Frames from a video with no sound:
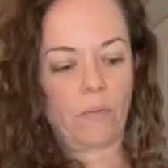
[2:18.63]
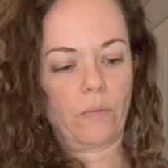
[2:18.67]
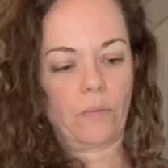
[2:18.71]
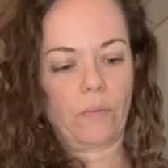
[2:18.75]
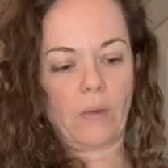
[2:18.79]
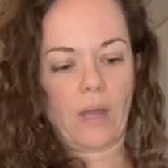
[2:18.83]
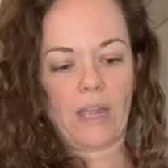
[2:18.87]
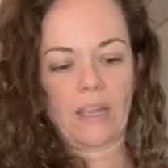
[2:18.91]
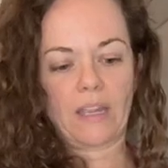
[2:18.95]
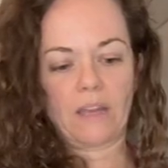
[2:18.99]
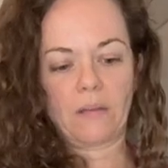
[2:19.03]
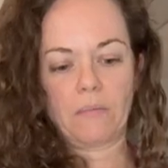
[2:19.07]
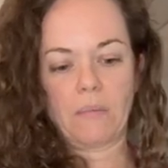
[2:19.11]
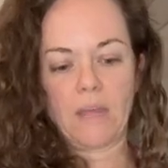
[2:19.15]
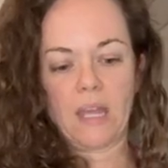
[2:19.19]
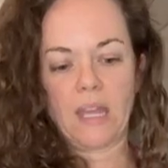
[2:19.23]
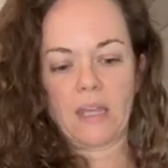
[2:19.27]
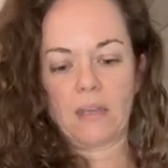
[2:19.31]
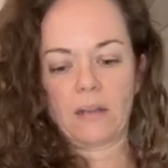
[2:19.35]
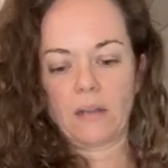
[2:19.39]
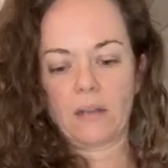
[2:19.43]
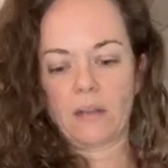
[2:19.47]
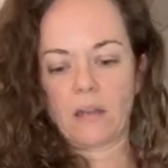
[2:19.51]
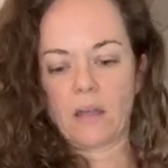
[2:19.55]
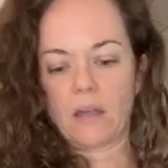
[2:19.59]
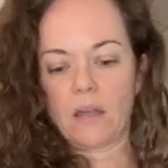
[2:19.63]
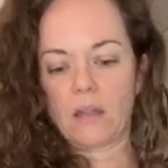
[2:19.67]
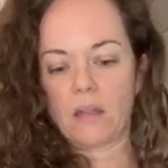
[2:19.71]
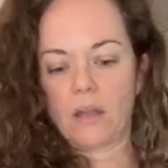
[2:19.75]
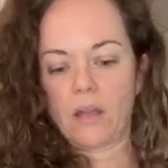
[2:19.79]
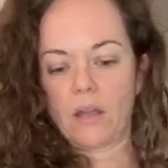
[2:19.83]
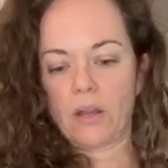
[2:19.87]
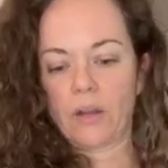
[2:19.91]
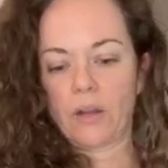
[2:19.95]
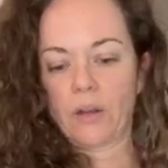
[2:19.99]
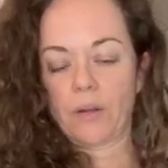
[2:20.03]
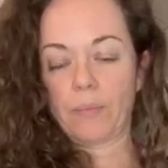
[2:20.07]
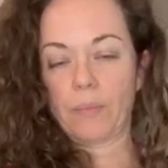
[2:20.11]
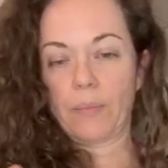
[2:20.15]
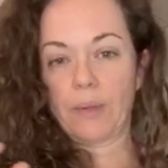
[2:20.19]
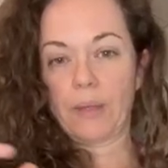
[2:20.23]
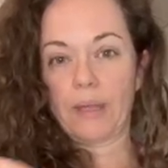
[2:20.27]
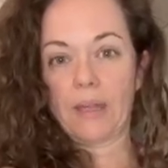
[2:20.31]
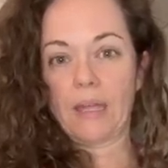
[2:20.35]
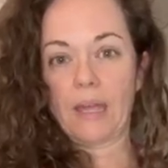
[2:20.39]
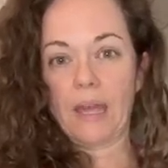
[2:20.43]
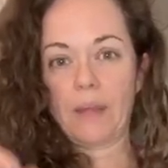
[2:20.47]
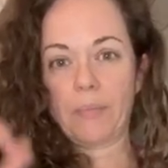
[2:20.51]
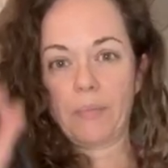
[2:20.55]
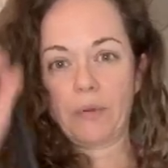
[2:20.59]
I can make it a lot longer,
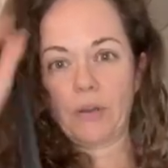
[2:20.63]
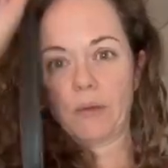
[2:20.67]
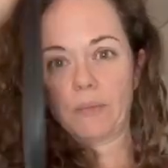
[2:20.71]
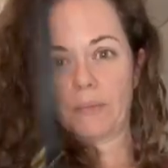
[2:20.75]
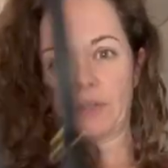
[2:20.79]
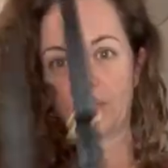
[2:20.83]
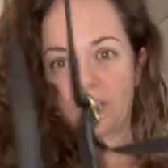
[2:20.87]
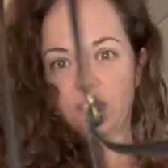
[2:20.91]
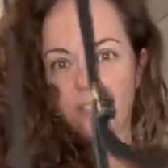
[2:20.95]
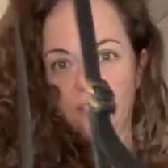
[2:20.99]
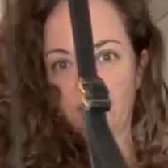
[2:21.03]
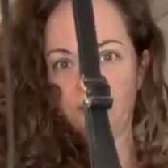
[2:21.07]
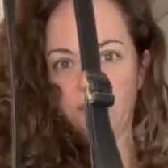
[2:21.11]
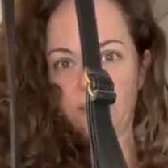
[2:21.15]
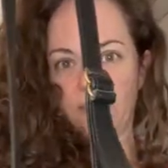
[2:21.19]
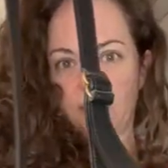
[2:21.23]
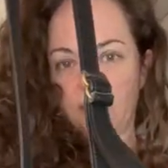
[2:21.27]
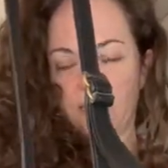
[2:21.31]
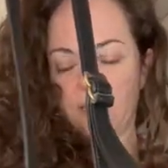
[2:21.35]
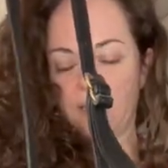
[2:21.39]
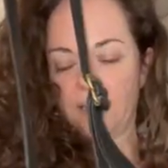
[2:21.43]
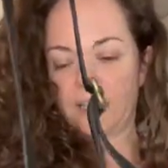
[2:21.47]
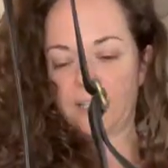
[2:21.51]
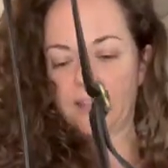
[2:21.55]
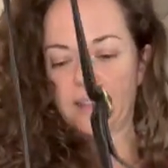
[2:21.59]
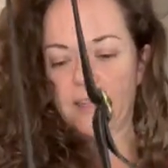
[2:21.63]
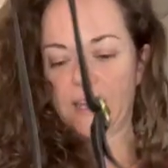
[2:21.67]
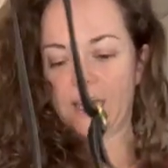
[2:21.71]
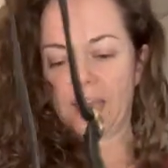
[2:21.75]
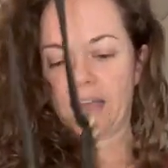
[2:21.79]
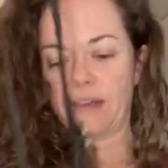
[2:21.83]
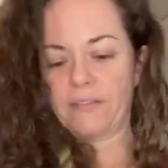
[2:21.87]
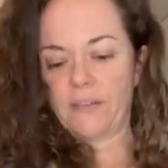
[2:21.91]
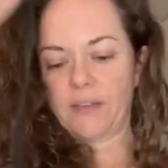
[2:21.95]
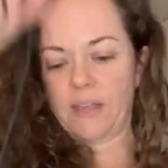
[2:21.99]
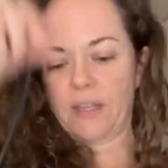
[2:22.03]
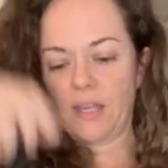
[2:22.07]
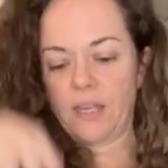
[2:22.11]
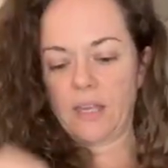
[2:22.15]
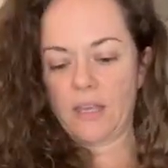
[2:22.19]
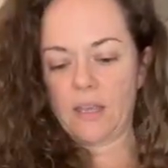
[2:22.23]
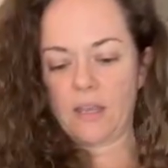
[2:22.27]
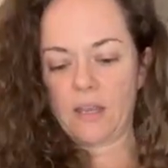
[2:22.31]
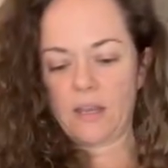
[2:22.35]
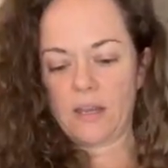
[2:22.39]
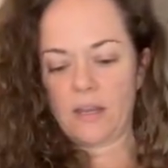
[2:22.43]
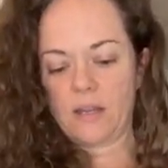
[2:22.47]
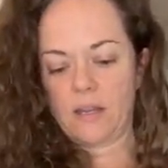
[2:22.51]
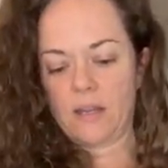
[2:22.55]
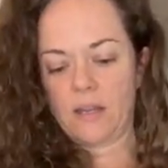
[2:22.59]
but I pretty much leave it at the length I have it
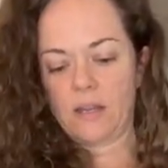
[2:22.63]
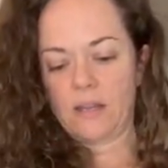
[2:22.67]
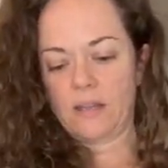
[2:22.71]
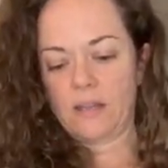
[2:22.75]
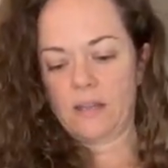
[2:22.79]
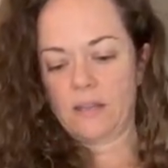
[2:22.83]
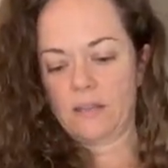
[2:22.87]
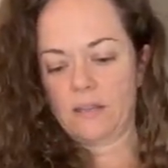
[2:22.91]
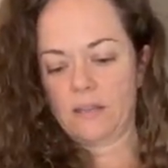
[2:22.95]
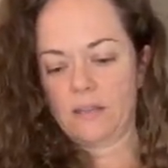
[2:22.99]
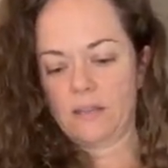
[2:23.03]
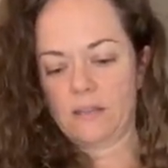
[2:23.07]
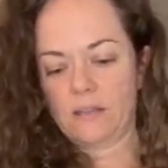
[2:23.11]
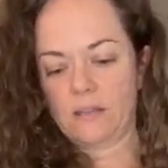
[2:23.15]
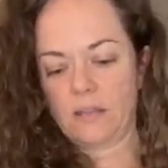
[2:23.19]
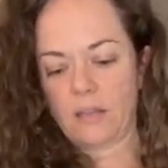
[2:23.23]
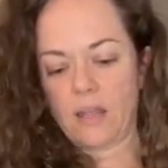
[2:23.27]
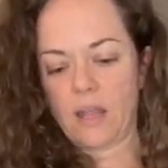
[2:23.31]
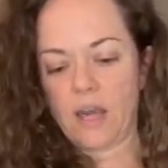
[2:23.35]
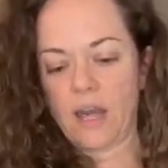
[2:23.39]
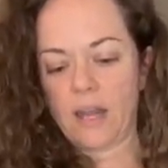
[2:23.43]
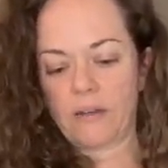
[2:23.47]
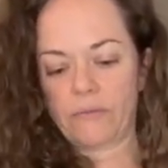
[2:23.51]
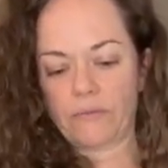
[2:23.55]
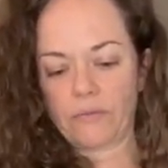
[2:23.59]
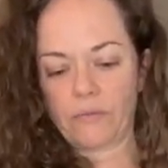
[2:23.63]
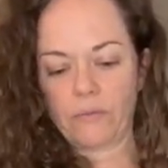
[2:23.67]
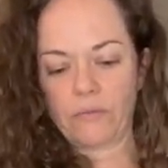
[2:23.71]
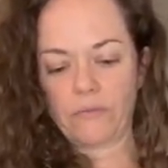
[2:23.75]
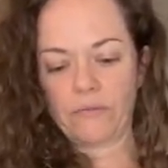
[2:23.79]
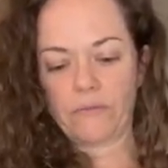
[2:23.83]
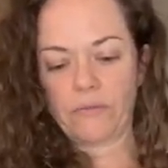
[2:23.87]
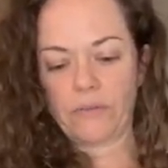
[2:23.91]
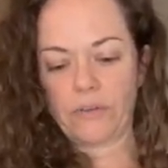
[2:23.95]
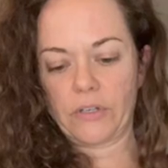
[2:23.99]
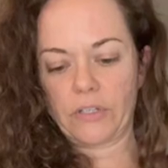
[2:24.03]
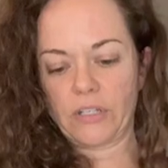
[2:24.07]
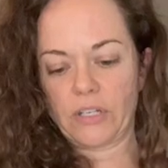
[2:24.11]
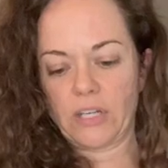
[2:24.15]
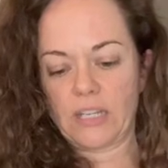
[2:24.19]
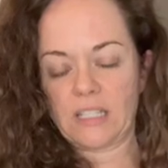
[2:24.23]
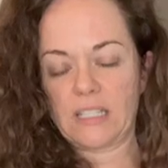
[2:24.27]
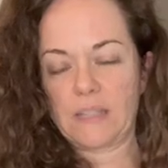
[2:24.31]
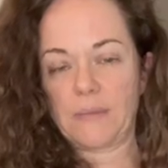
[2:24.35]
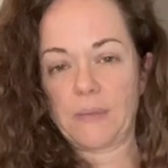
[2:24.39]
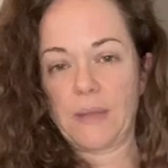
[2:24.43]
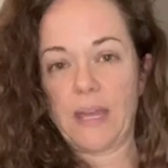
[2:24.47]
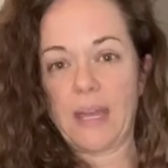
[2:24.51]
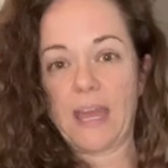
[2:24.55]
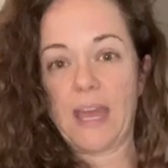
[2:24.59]
here. There's a lot of room for
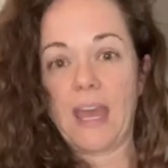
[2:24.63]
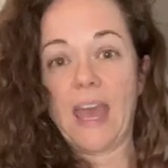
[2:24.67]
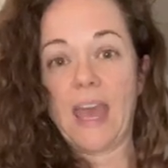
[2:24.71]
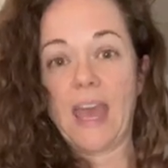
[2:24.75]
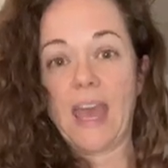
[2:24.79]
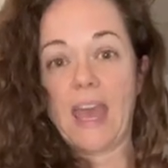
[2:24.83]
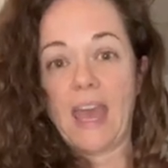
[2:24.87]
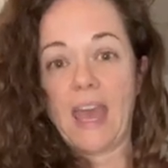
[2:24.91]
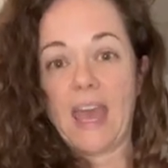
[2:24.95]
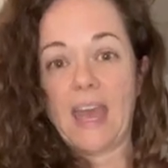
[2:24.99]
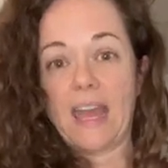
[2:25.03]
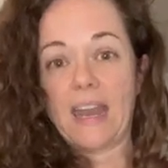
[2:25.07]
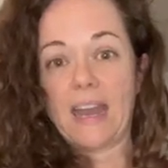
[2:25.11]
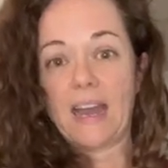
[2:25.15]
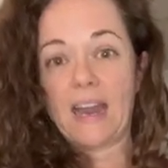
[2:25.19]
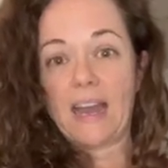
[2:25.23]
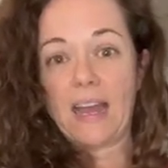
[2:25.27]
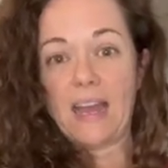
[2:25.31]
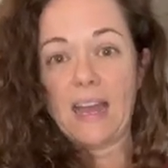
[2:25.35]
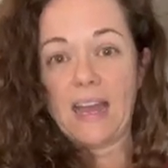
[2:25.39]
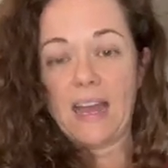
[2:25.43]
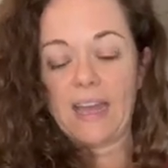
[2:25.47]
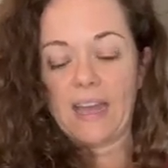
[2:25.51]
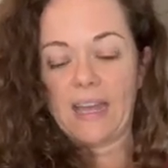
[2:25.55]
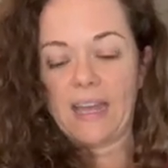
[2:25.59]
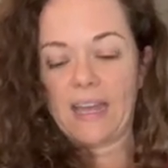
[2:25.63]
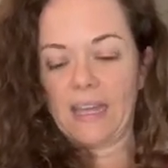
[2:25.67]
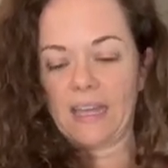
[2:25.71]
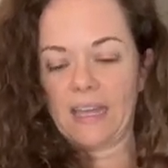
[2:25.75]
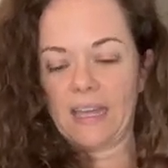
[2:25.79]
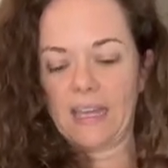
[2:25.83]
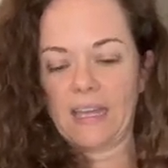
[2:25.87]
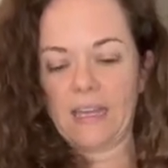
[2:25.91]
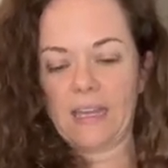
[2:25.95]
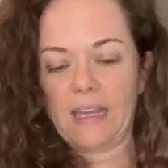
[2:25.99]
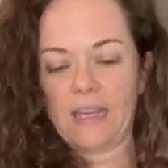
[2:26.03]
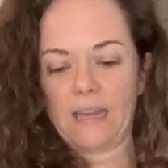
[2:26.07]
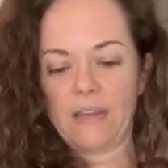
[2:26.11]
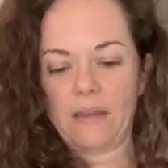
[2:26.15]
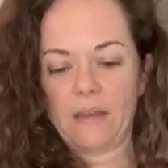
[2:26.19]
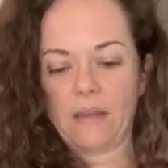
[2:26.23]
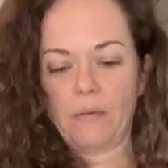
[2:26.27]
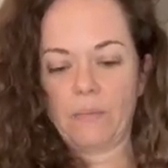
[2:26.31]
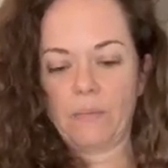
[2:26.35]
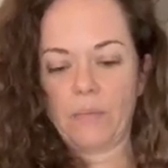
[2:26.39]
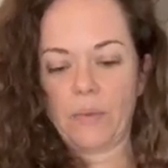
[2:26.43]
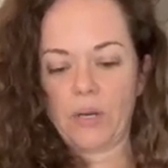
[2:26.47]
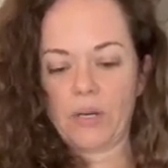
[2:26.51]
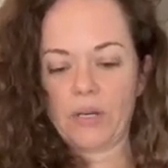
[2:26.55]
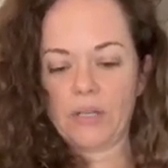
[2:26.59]
adjustment. And I
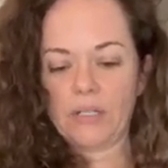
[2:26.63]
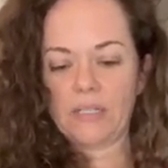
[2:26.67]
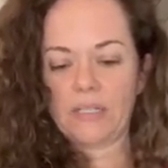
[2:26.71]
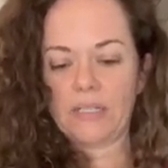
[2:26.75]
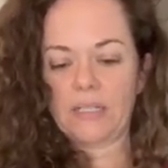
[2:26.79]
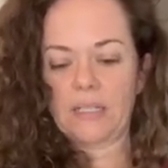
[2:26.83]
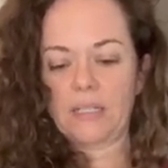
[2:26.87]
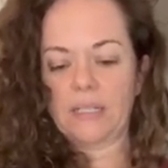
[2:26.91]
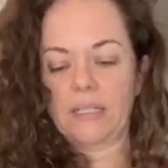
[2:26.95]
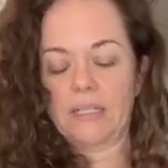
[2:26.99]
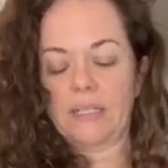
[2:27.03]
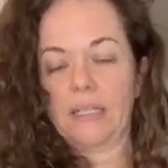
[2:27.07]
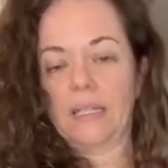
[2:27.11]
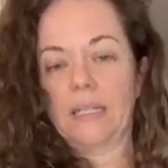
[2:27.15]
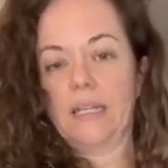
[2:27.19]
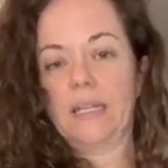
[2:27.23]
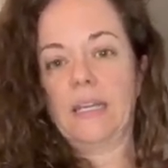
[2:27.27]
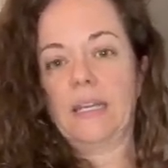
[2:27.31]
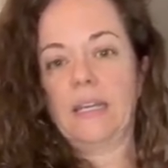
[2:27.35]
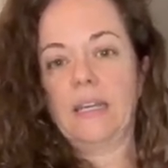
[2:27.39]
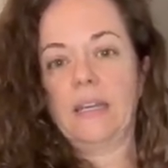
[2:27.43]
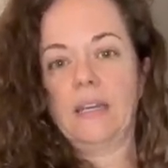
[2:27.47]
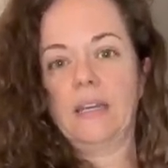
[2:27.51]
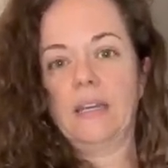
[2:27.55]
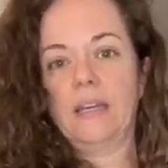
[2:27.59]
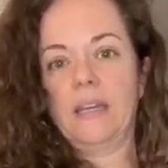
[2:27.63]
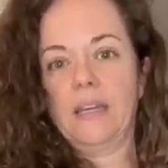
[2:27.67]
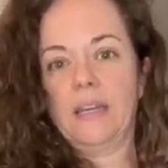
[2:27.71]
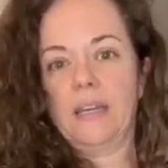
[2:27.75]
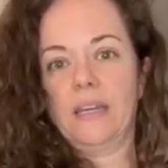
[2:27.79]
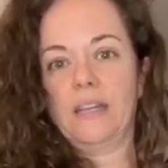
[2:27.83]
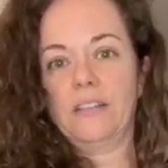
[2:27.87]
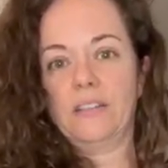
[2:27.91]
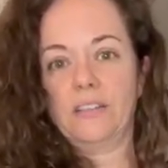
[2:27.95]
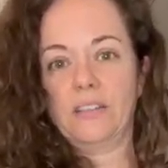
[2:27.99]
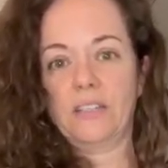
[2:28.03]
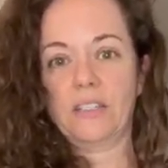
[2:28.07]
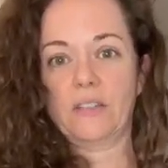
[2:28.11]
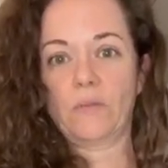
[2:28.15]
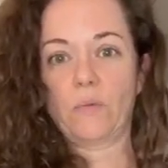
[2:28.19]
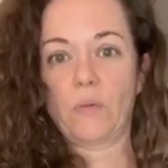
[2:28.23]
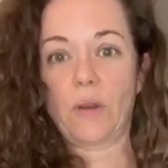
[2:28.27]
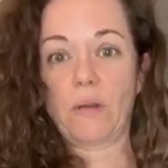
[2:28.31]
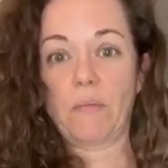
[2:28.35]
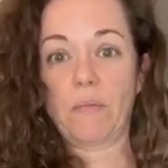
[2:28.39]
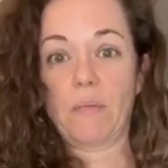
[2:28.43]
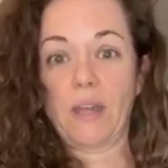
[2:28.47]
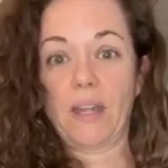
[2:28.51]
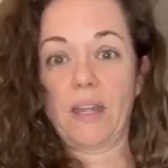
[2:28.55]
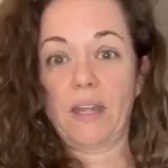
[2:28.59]
personally just wear
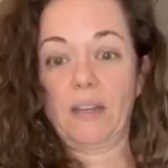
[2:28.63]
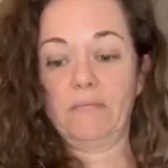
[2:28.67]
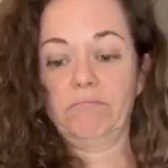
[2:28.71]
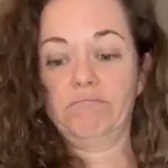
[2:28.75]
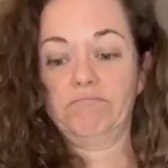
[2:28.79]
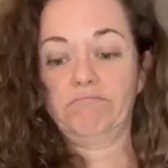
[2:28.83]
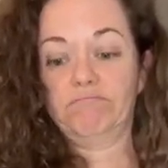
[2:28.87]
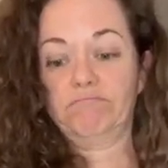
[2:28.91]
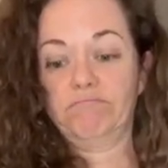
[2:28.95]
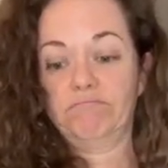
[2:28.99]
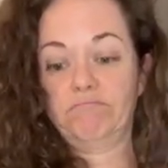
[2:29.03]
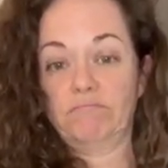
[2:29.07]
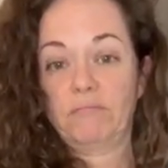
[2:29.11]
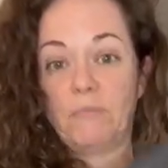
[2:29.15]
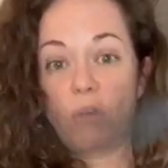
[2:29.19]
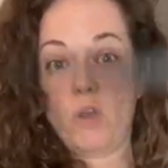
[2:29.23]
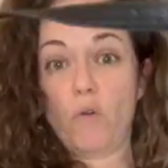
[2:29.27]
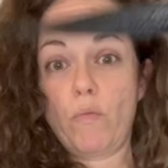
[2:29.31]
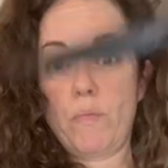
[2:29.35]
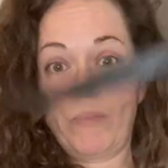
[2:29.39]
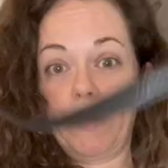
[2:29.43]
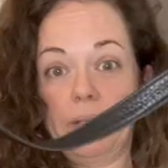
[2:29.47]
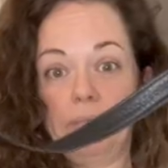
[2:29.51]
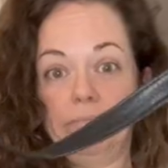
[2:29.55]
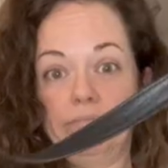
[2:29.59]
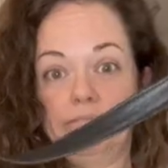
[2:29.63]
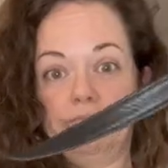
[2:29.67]
mine open.